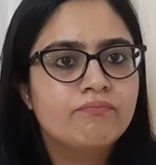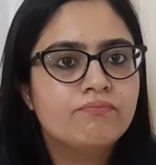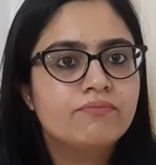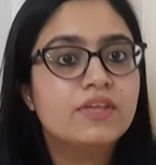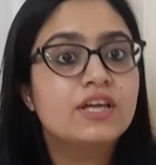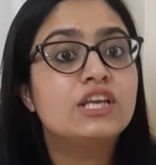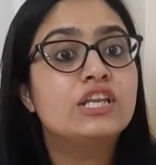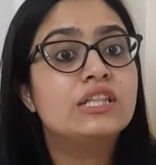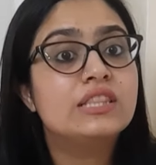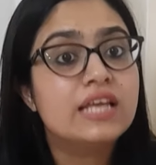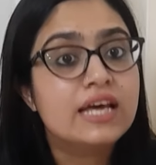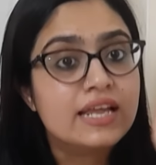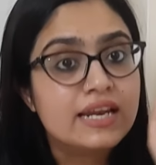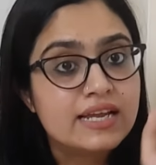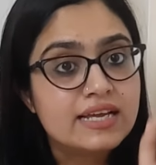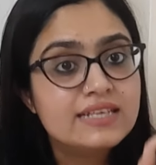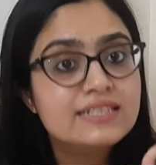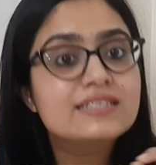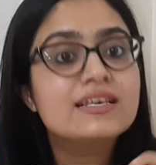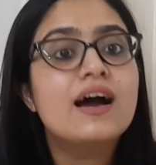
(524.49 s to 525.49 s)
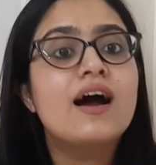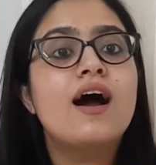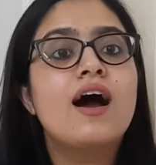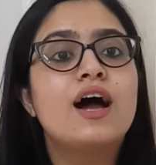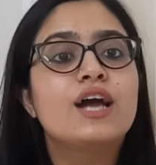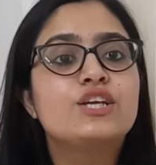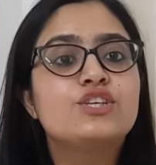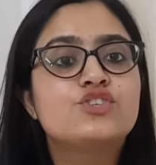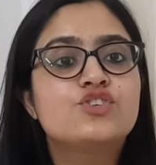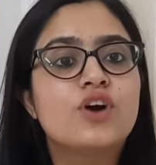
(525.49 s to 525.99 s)
then there is a
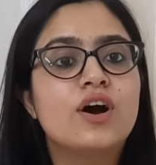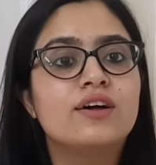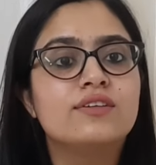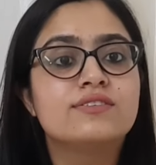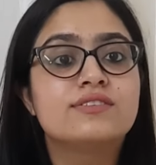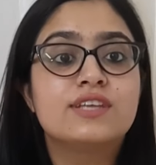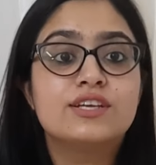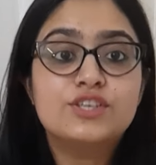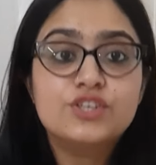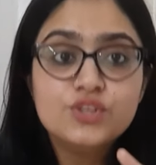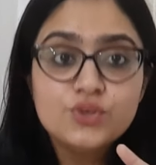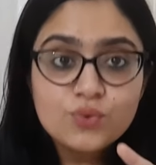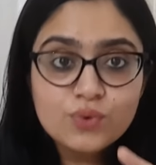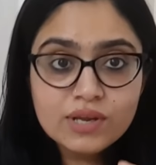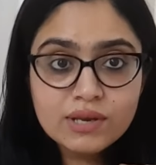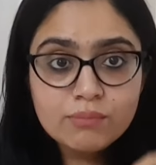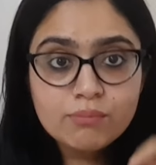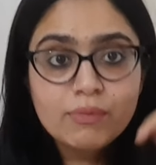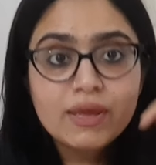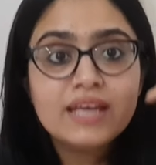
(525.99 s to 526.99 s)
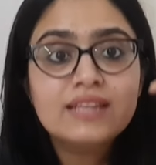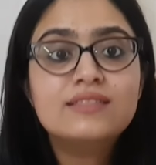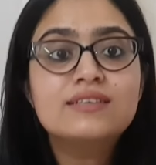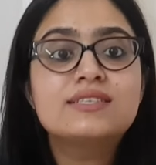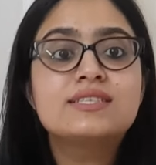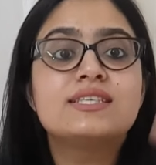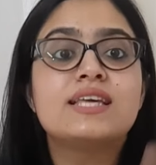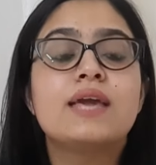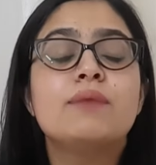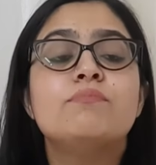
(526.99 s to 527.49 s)
high chance that you can make the
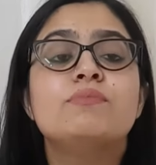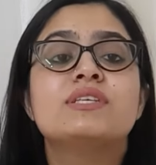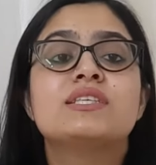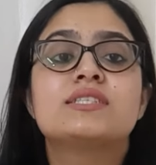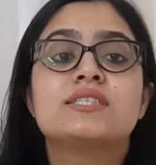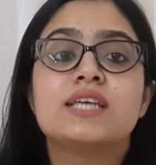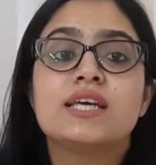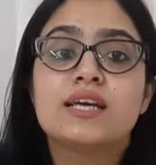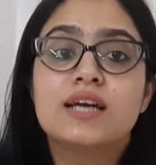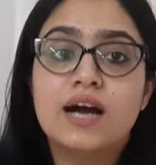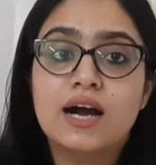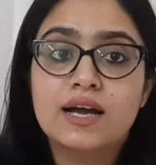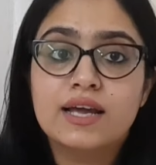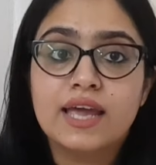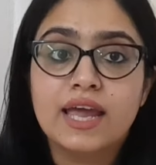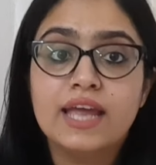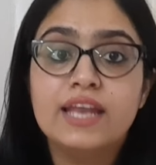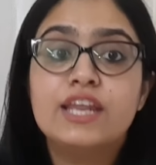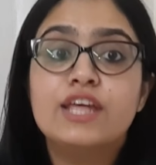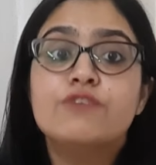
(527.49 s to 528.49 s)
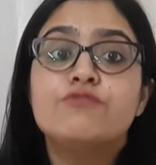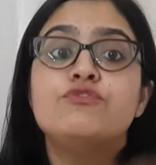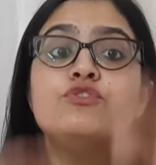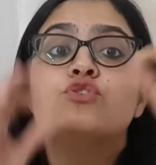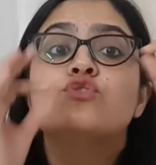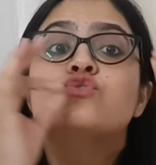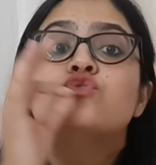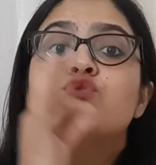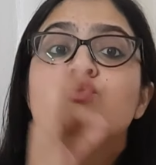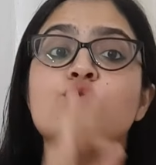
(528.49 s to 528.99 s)
same mistake again if
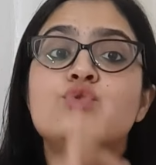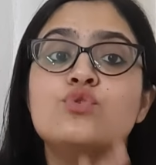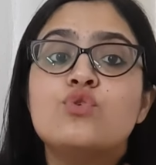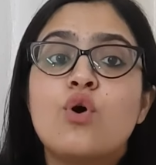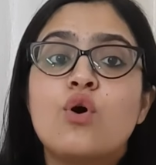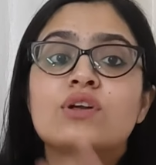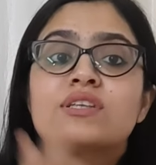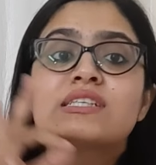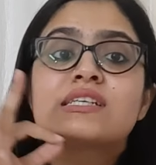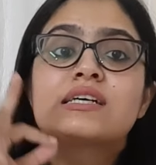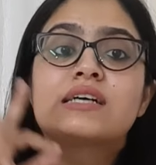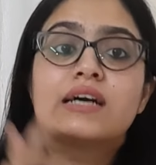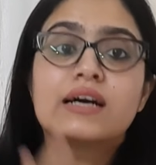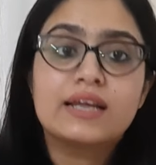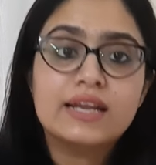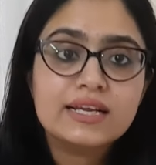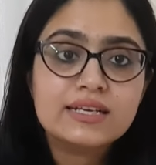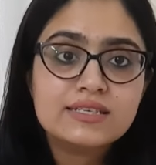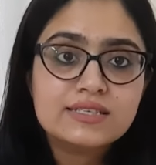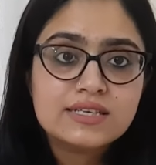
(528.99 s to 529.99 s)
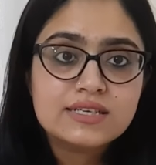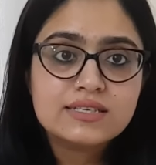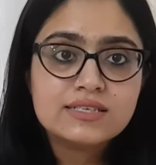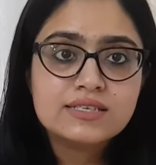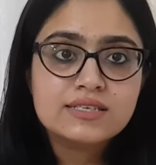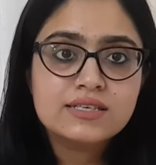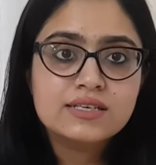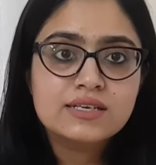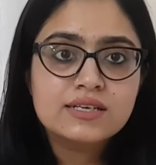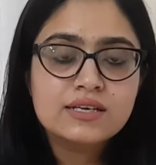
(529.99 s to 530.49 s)
you do not correct
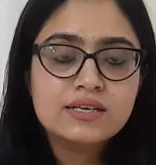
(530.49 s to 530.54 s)
it